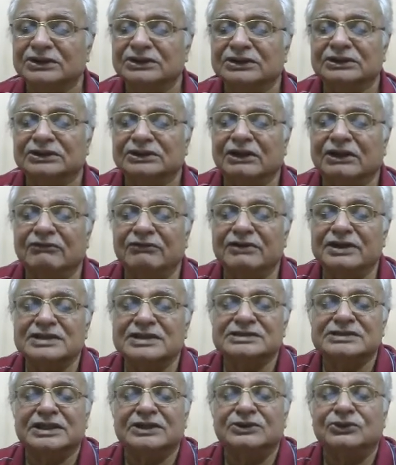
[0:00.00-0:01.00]
Nowadays
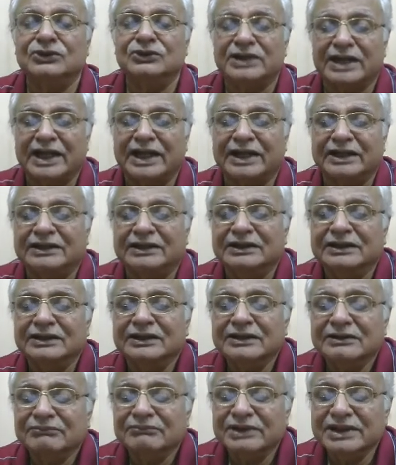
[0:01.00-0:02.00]
they don't add.
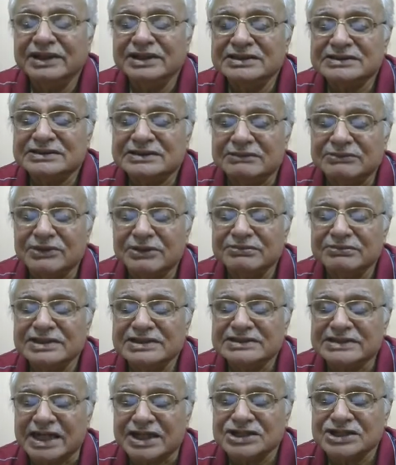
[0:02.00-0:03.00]
But in some of the
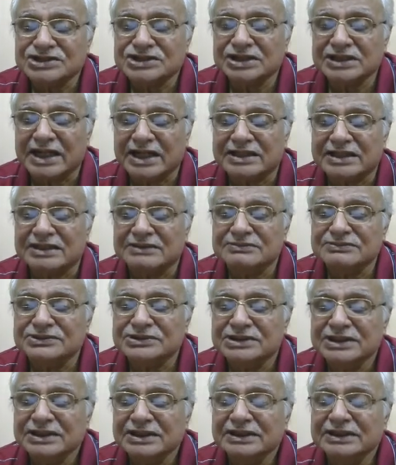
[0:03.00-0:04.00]
sanction items,
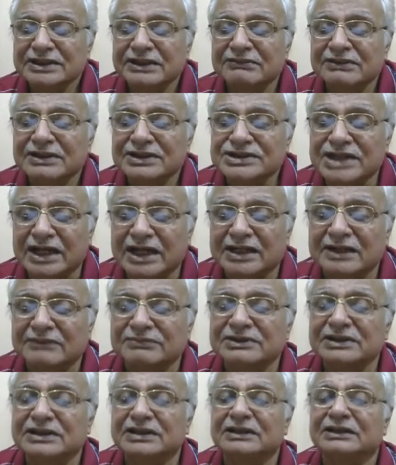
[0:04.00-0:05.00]
they will jack up
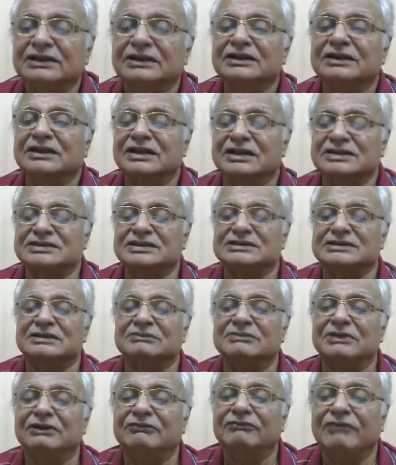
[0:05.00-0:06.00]
the
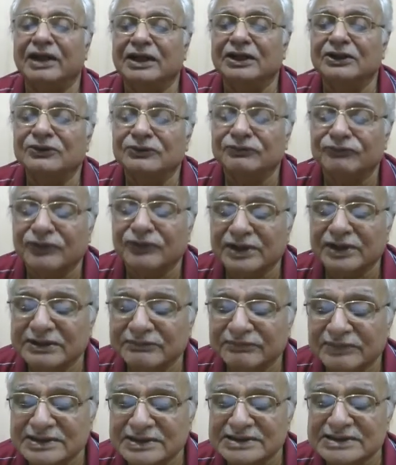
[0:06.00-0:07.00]
assessable value for the
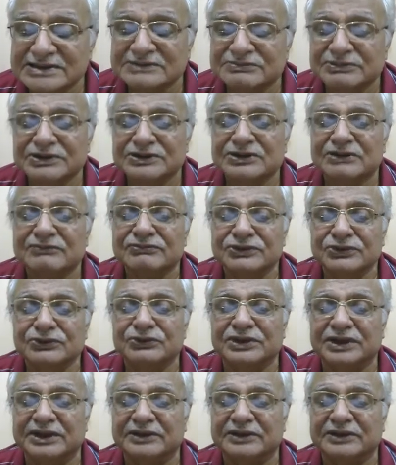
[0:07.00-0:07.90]
assessment of duty.